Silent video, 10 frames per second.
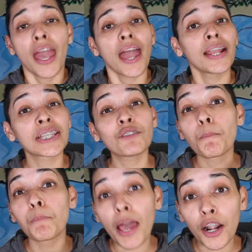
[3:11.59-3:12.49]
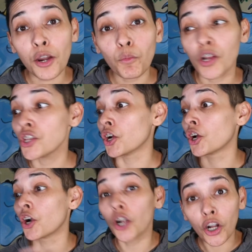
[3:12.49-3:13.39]
And it's even better when your
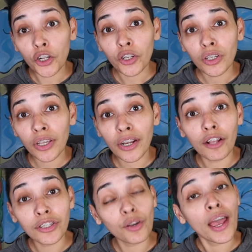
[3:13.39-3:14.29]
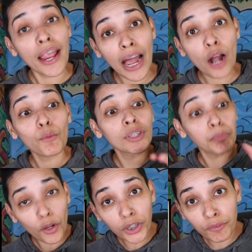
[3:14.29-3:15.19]
girl can also hang out with
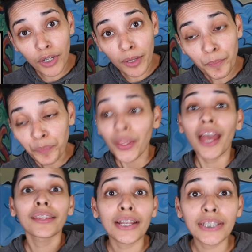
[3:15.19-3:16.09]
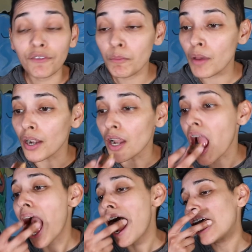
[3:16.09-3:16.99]
both of them. That's even
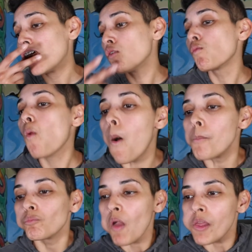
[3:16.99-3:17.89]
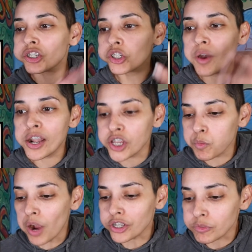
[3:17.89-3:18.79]
better. Let's go ahead and
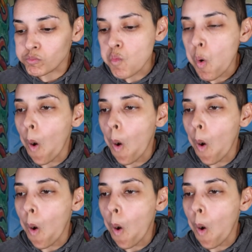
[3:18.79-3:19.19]
keep watching.